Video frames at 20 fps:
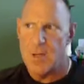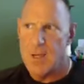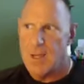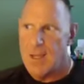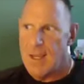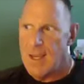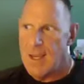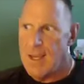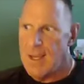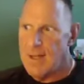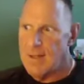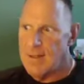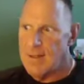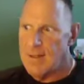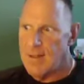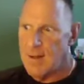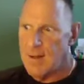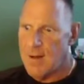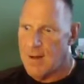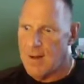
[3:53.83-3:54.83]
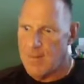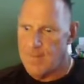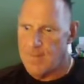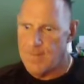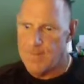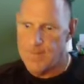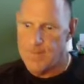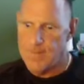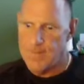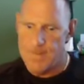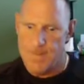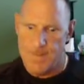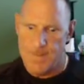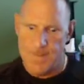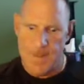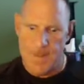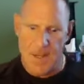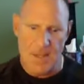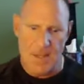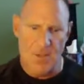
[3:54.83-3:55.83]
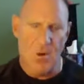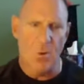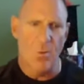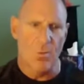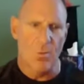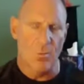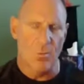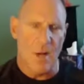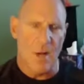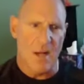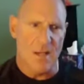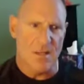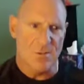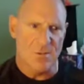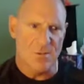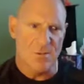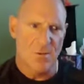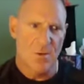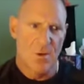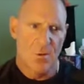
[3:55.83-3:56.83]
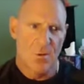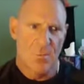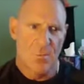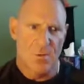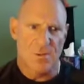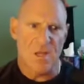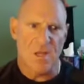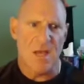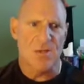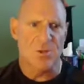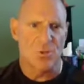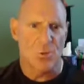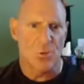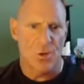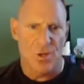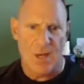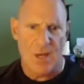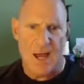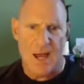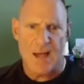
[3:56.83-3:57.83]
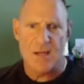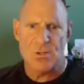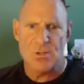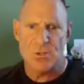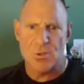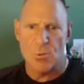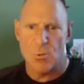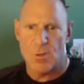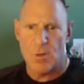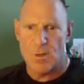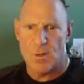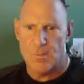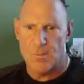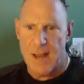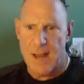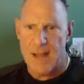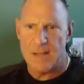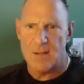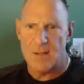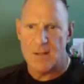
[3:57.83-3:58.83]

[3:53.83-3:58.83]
and, um, and Noah Rennis was our short yardage quarterback